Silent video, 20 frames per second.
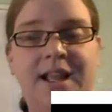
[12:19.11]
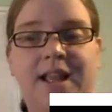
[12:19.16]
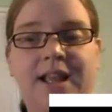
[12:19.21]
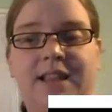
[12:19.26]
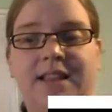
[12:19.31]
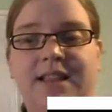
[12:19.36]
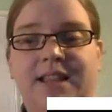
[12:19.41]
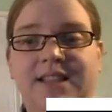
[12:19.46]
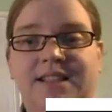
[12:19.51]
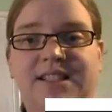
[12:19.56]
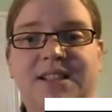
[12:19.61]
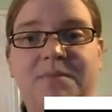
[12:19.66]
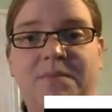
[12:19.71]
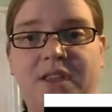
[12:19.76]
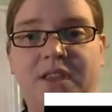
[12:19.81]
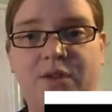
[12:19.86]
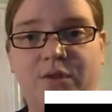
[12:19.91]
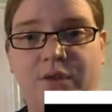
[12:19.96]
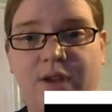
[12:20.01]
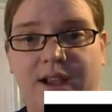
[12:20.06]
And that's
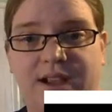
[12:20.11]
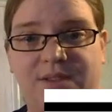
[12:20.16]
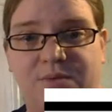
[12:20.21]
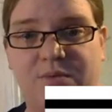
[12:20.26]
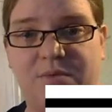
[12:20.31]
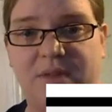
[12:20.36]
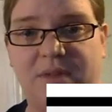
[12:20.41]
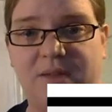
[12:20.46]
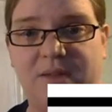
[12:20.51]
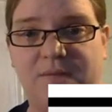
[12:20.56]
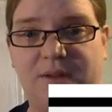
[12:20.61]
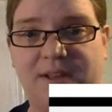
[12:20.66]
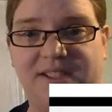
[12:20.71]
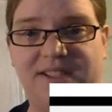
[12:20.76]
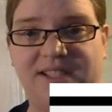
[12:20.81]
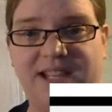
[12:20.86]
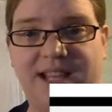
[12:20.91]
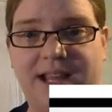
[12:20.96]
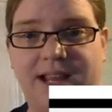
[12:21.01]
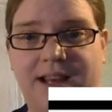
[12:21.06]
something you guys will be
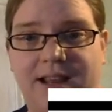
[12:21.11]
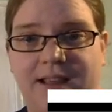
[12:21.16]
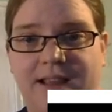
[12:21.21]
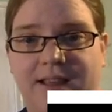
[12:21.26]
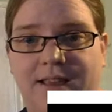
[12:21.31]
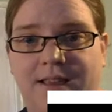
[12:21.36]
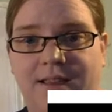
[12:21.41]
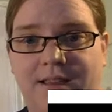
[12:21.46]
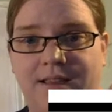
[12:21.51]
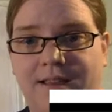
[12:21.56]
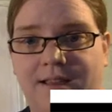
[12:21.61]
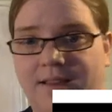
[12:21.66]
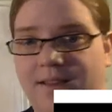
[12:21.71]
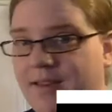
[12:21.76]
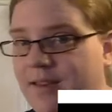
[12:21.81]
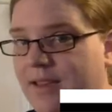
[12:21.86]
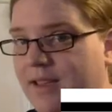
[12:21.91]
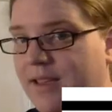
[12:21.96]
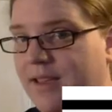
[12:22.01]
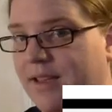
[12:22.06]
investigating
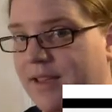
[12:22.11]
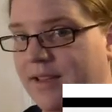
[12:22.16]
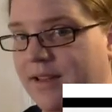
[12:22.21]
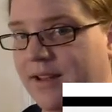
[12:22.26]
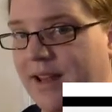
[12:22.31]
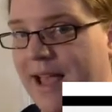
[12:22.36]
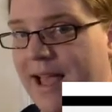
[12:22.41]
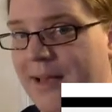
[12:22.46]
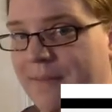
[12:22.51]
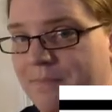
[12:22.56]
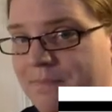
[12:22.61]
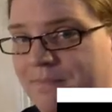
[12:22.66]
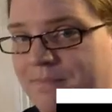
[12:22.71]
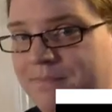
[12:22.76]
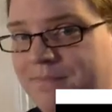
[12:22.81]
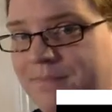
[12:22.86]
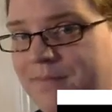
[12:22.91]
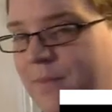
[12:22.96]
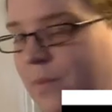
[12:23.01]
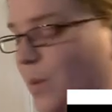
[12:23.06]
in lab.
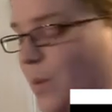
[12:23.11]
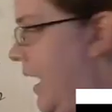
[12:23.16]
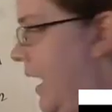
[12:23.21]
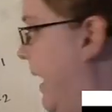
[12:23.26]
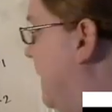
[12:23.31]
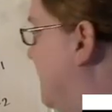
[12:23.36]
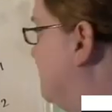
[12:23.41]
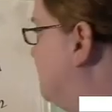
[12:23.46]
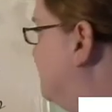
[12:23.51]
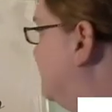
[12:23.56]
Okay?